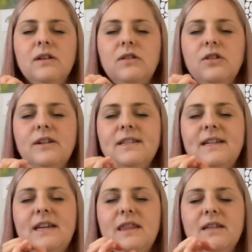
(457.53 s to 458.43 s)

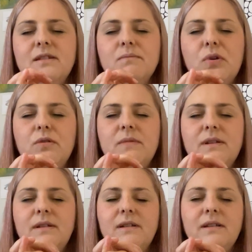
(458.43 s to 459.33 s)
Noticing in this
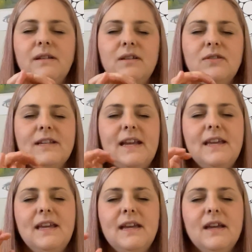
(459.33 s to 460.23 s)
moment, you're
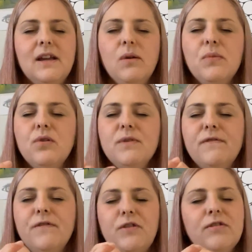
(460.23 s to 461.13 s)
taking a moment
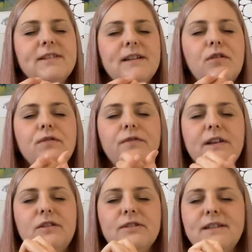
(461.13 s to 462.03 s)
for yourself
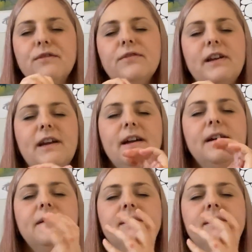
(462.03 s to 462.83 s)
and your self-care.